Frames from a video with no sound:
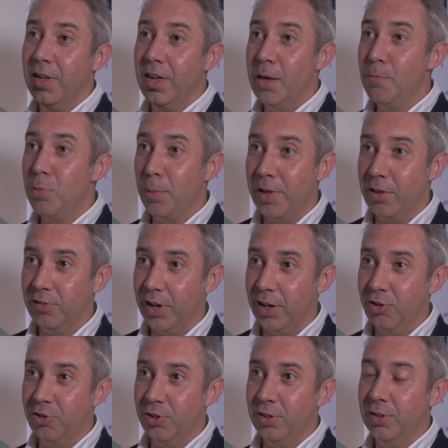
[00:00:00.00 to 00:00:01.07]

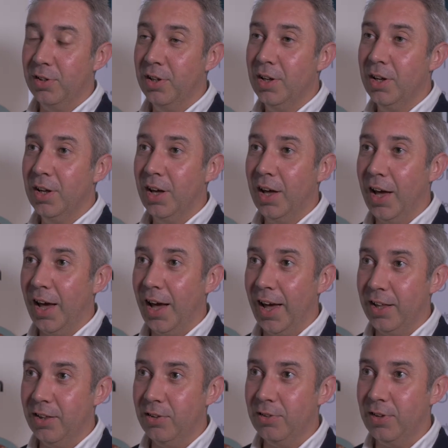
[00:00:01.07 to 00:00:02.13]
implementation
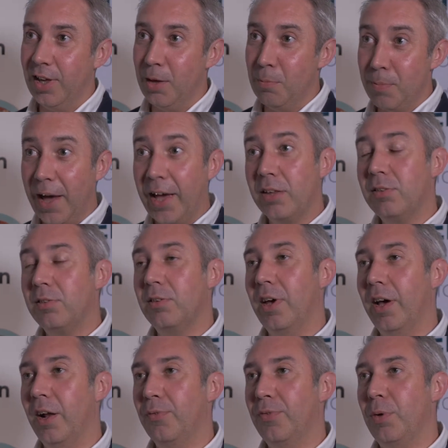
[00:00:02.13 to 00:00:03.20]
and impact.
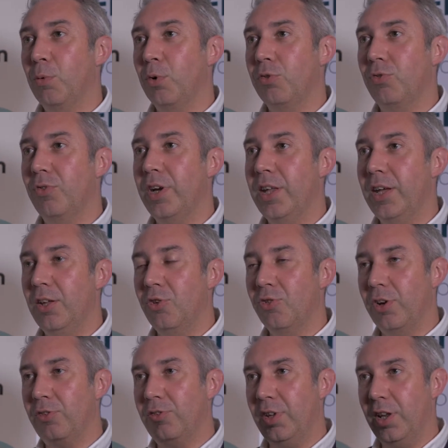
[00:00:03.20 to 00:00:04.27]
And I think what's really
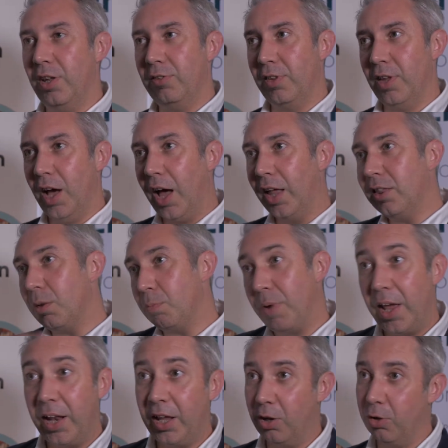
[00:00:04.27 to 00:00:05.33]
interesting is the
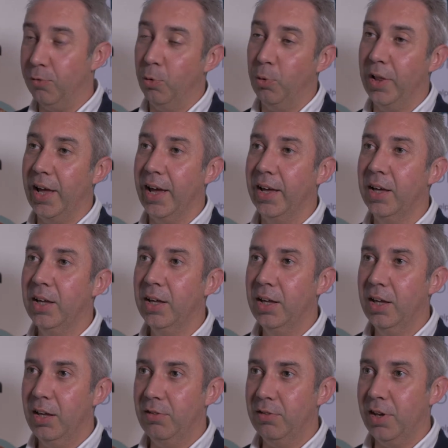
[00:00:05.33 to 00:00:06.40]
underpinning of all of that
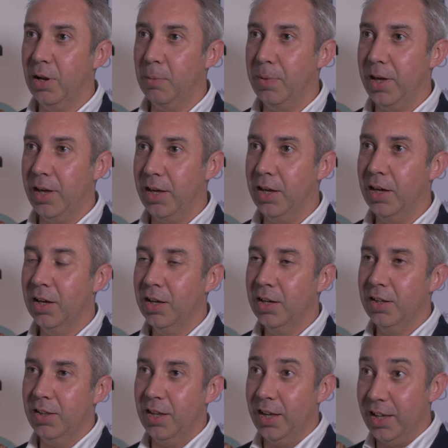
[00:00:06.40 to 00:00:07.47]
is going to be
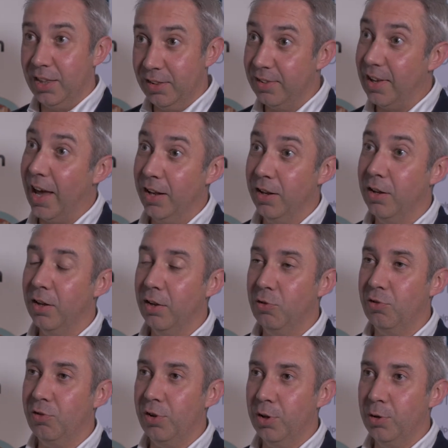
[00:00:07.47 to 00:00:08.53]
the intent
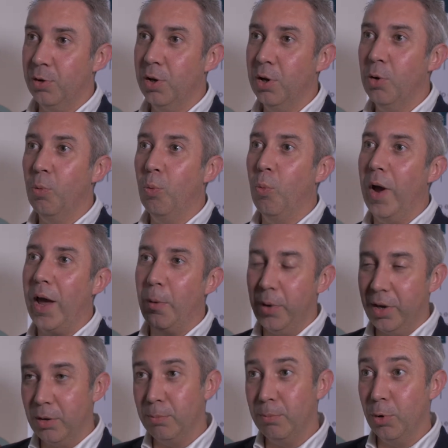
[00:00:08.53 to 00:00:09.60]
as to where
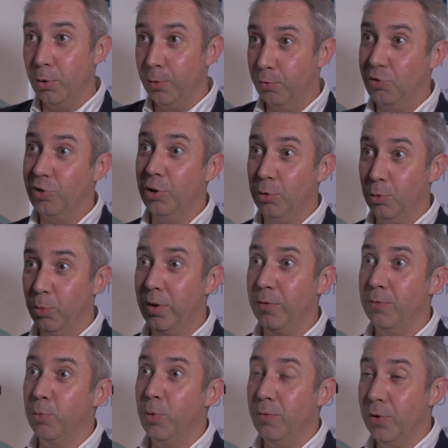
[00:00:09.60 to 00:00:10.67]
we can move to
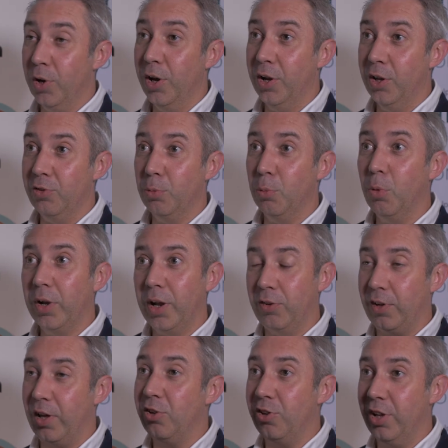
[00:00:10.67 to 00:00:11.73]
with learners and what
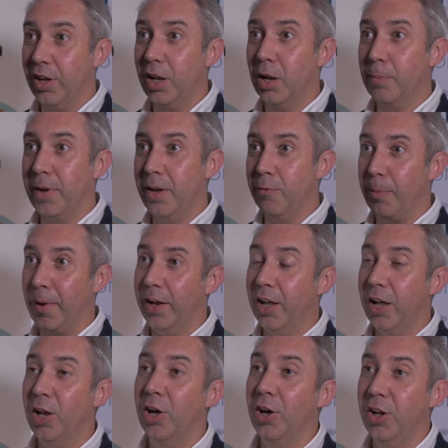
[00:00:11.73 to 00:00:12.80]
that's actually going to mean about
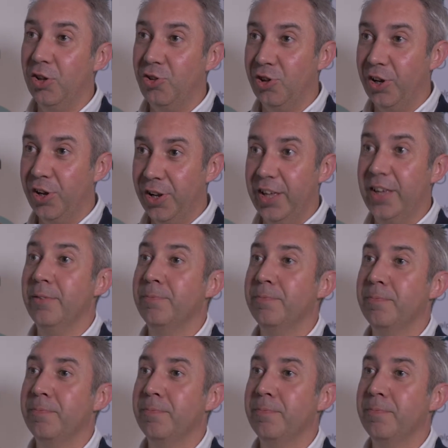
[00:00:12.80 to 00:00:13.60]
their learner journey.